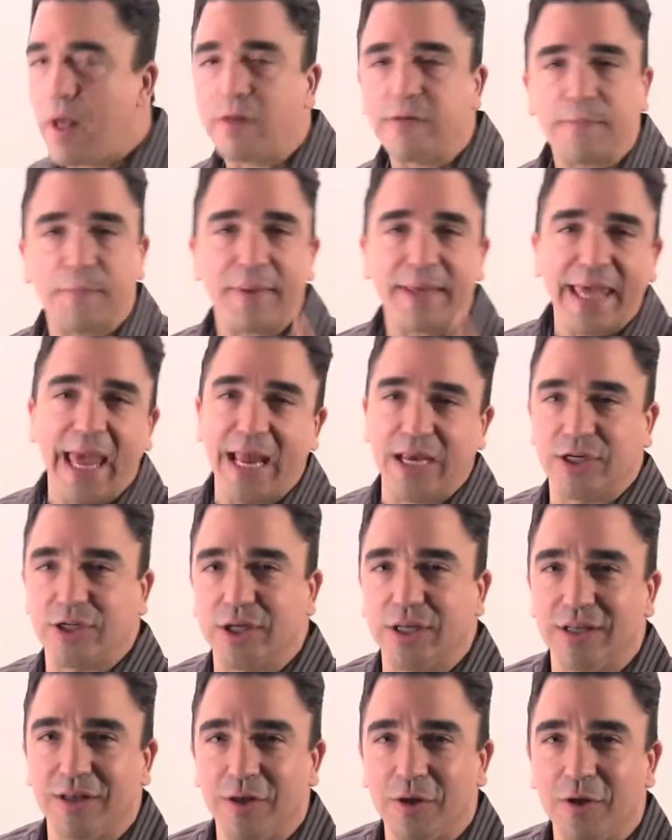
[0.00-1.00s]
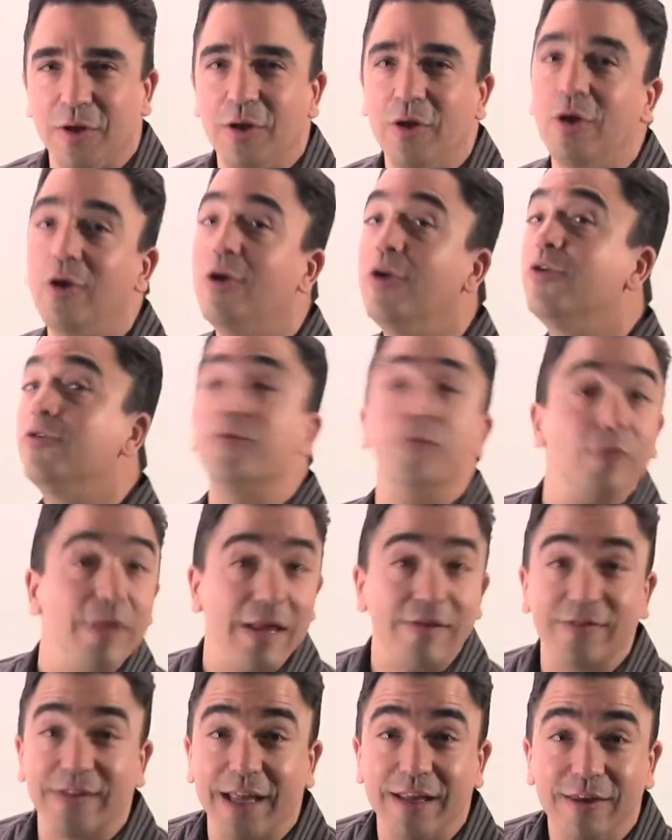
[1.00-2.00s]
multiplication. So
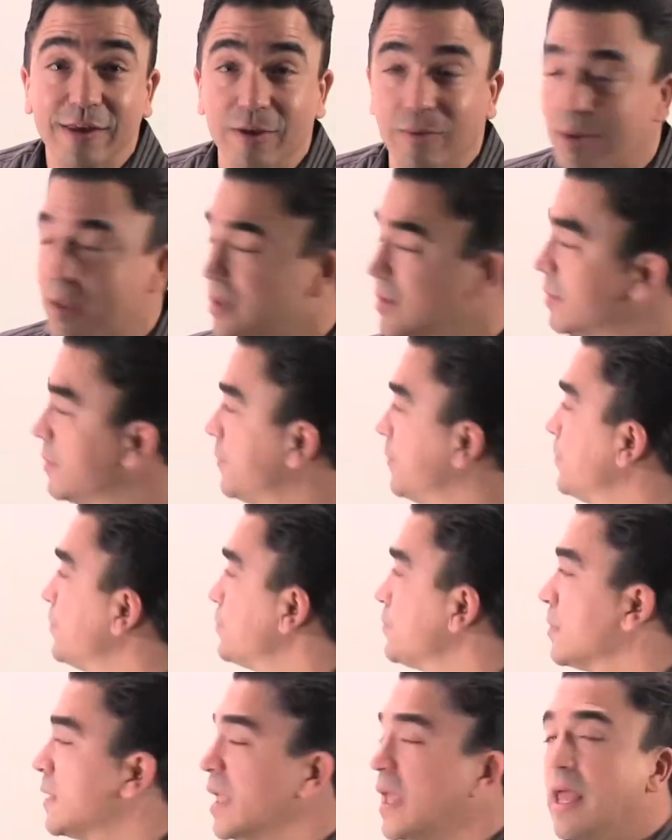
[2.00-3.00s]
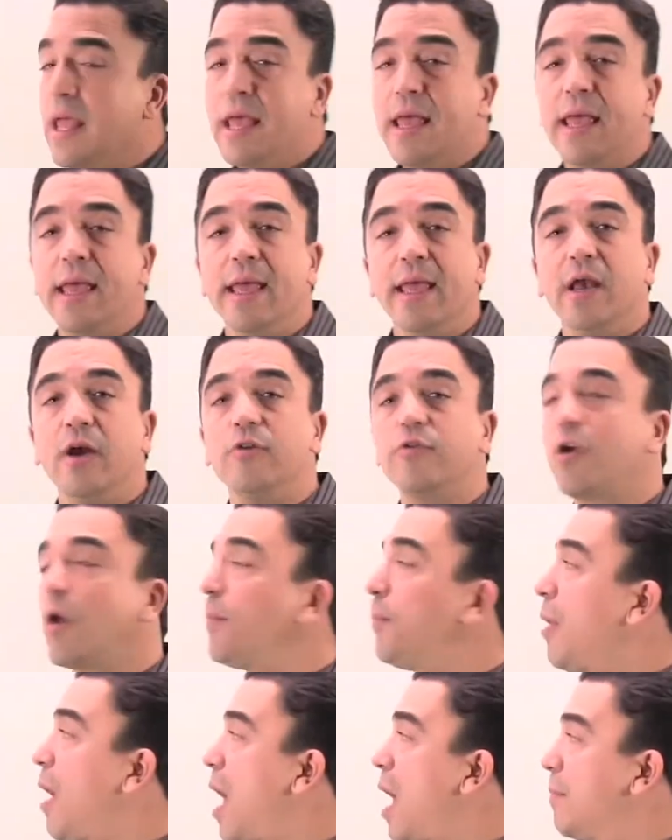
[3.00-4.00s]
let's get to it. Here's
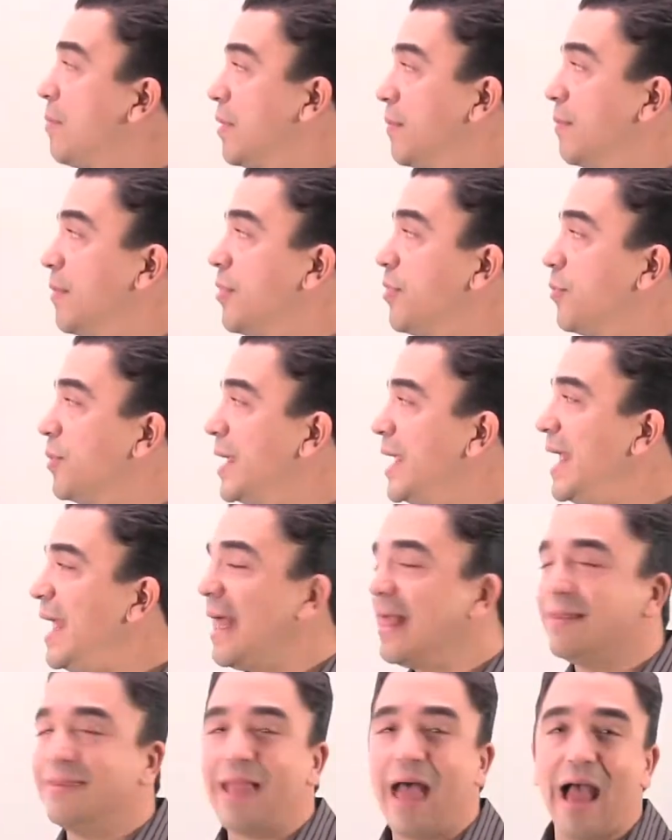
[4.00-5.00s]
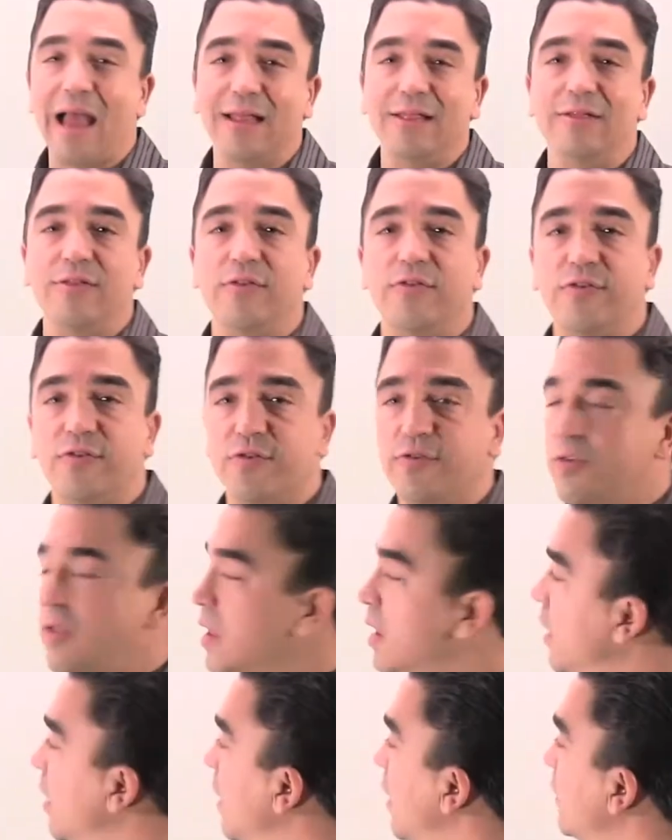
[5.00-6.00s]
our problem. 3 ninths
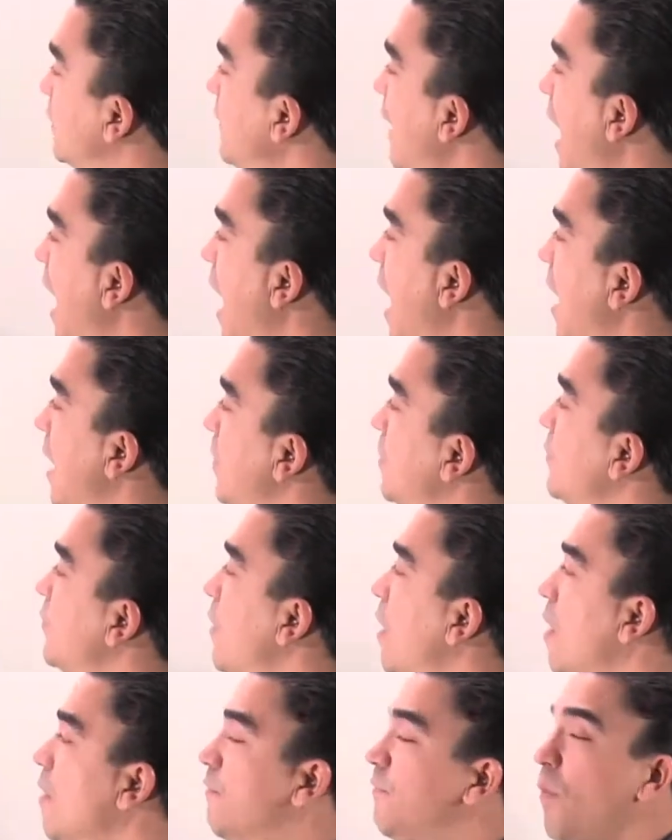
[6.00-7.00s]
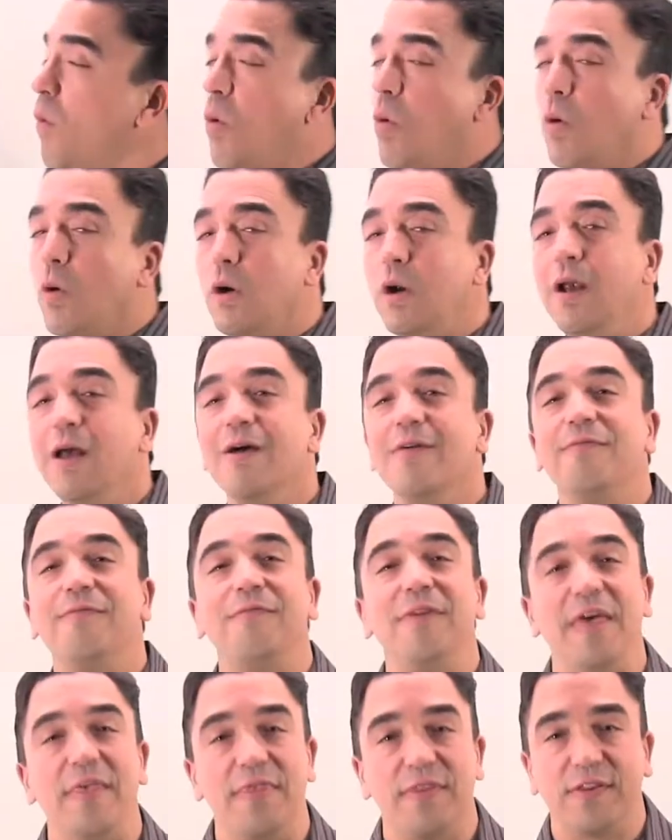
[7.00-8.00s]
times 4
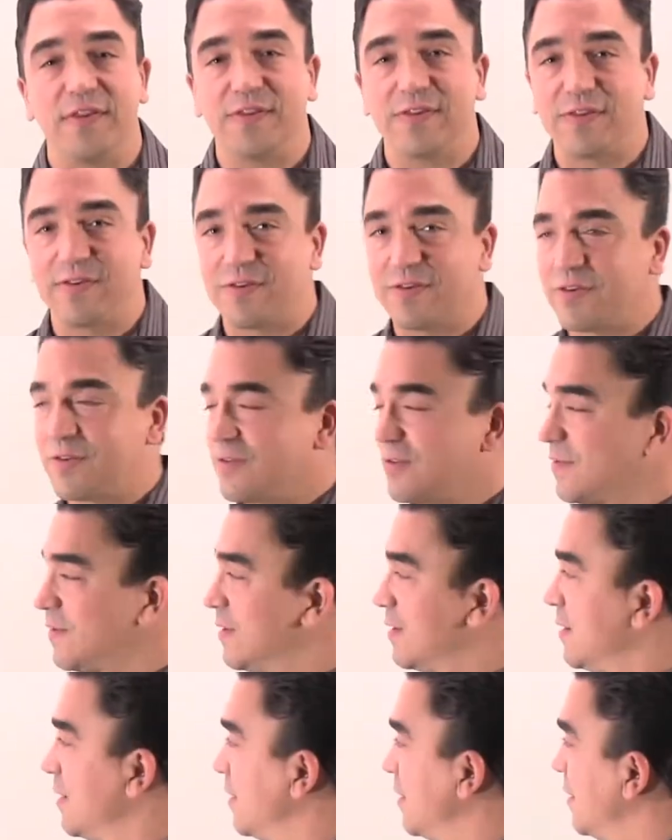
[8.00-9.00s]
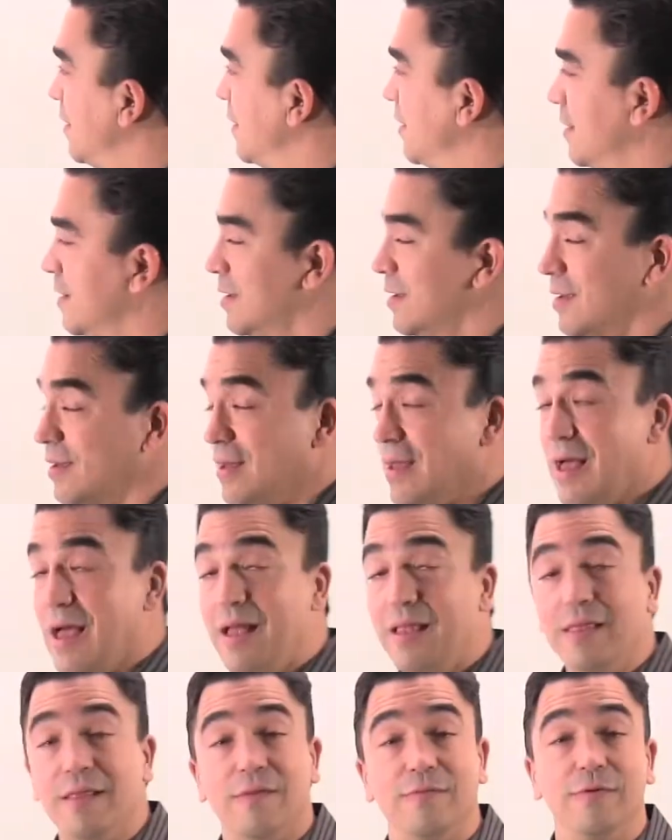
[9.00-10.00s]
fifths.
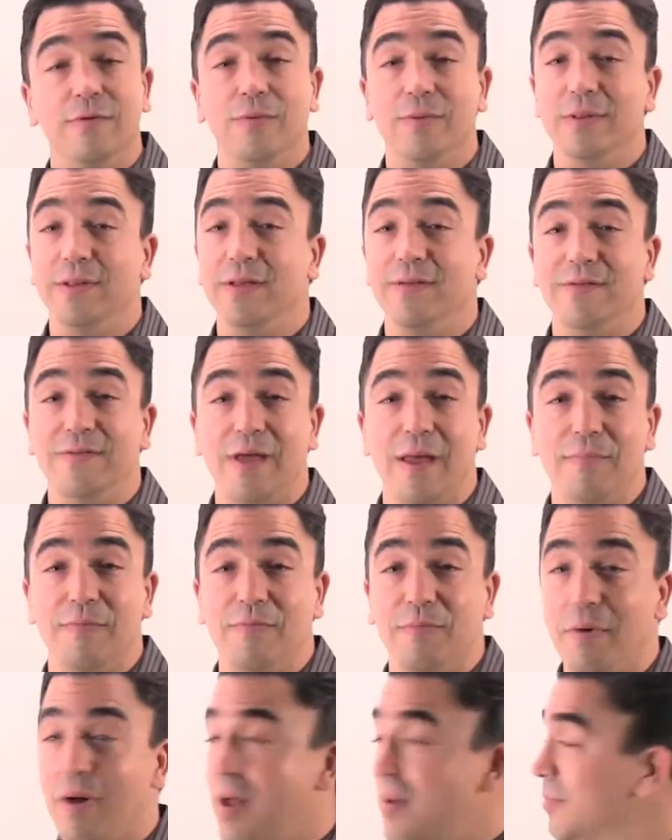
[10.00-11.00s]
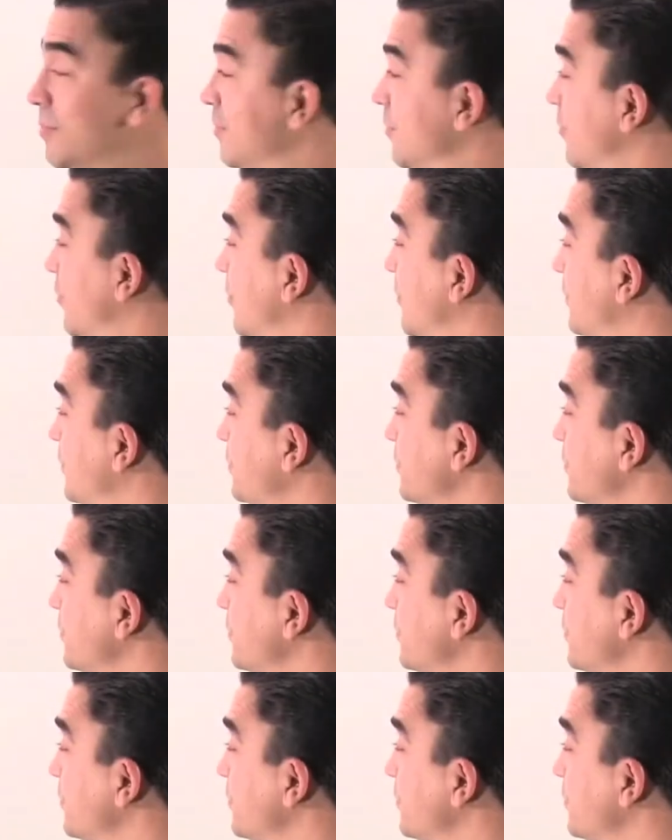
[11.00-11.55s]
I love doing these type of problems.